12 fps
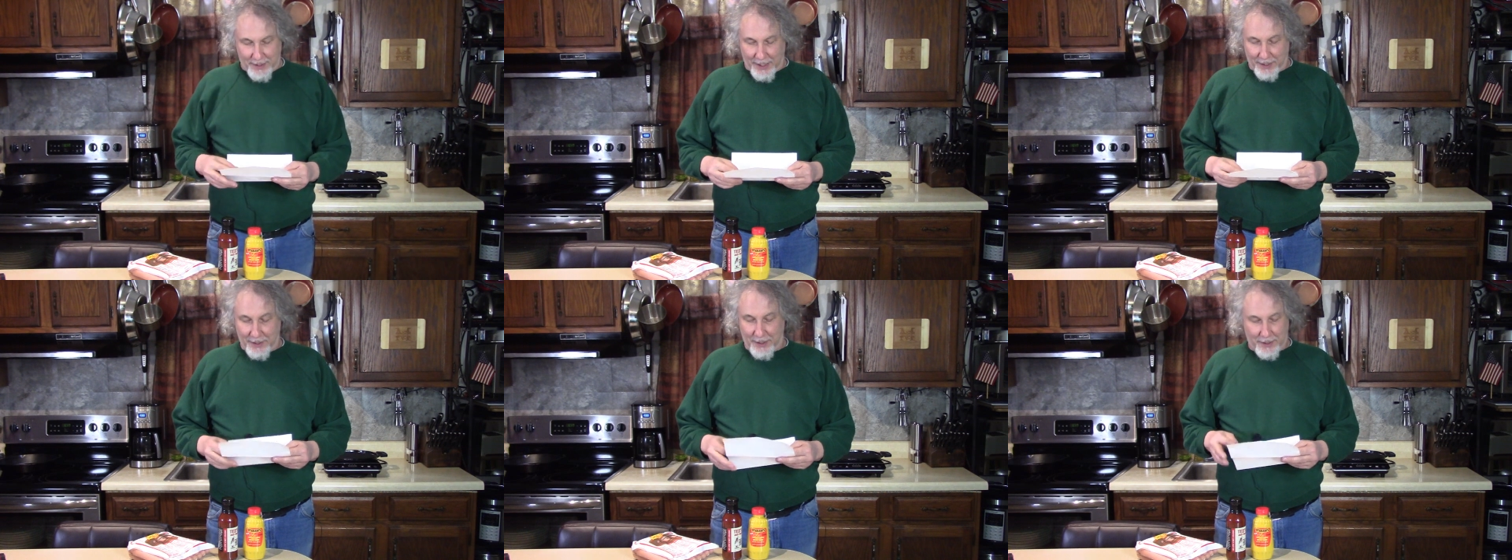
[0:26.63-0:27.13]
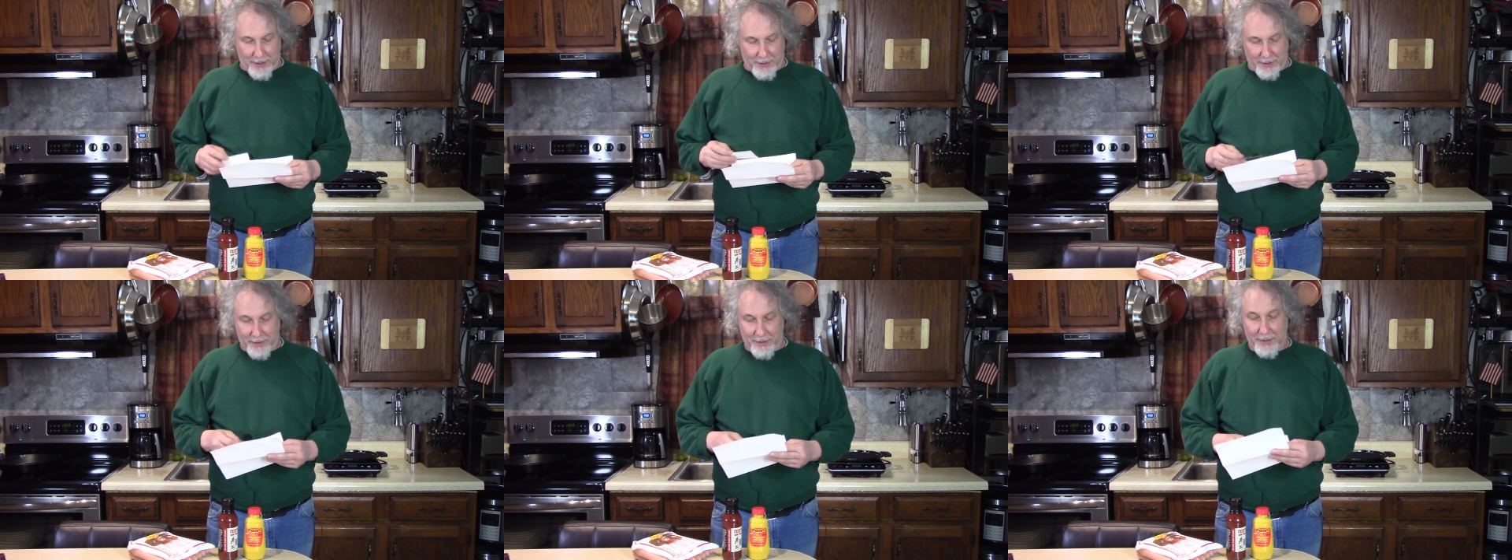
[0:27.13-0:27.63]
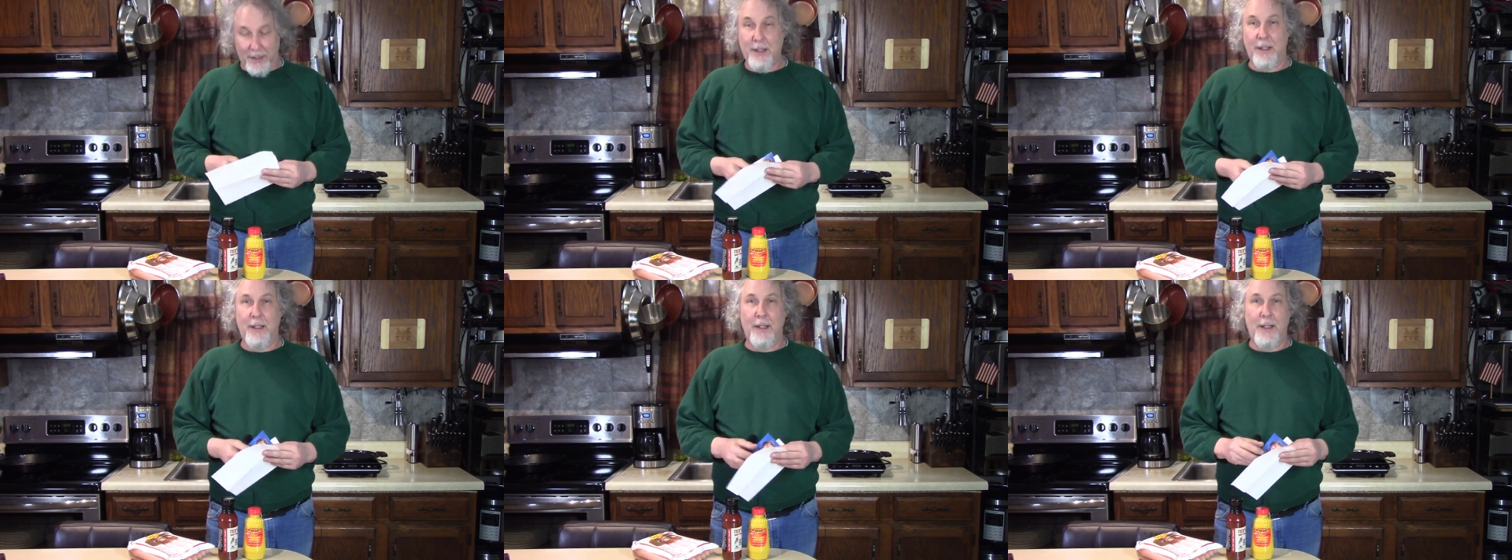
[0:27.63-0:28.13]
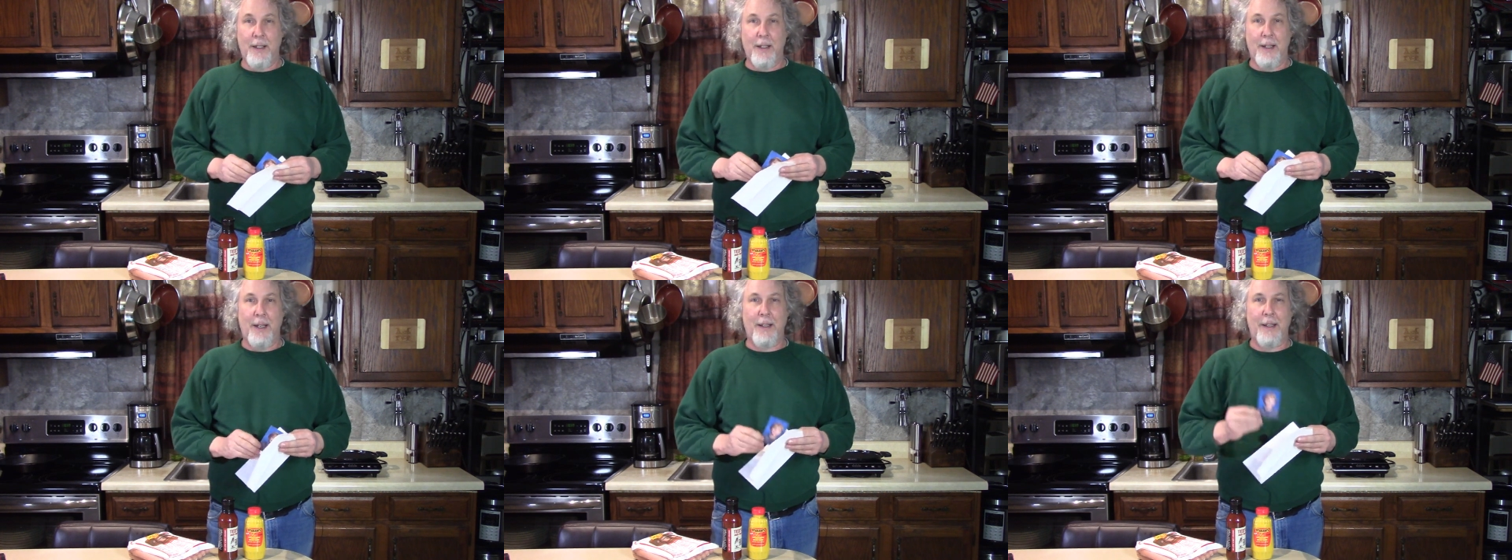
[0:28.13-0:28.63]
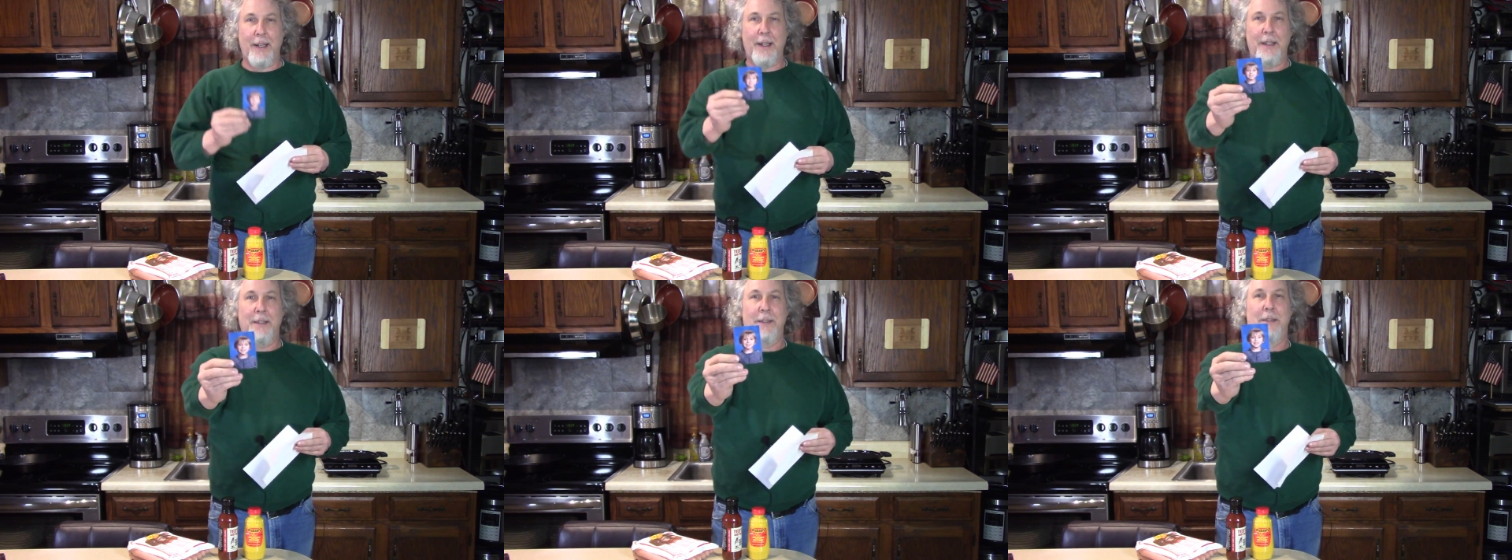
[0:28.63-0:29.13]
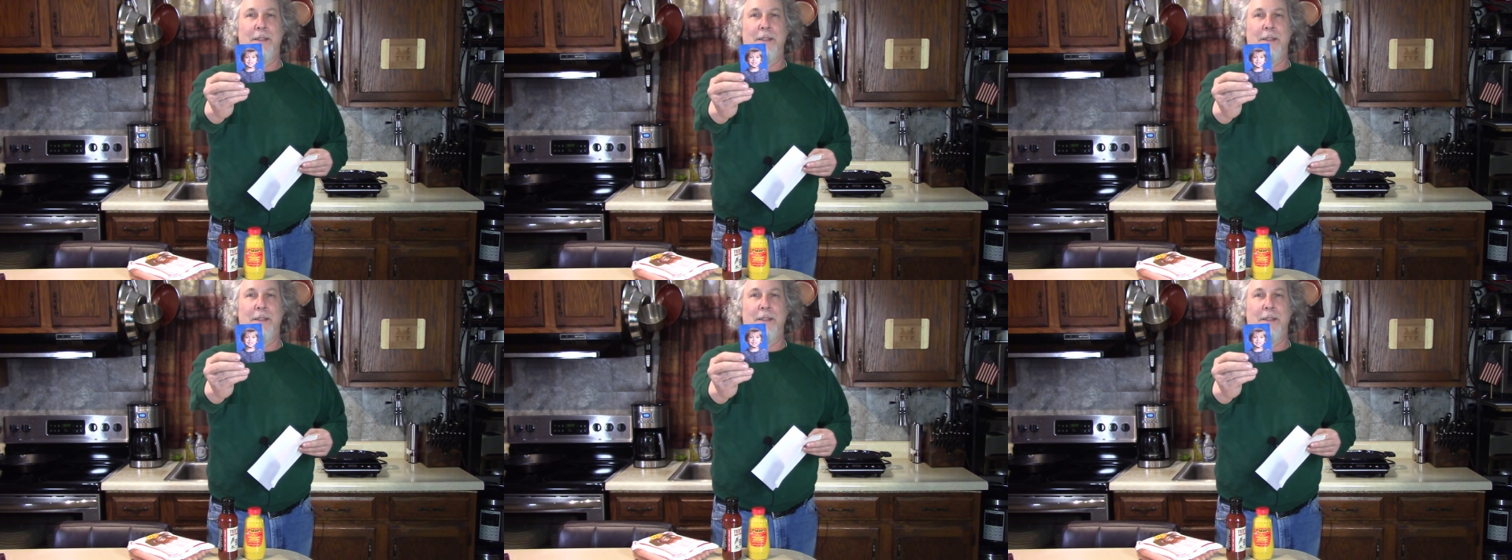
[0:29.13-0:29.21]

And look, Elliot.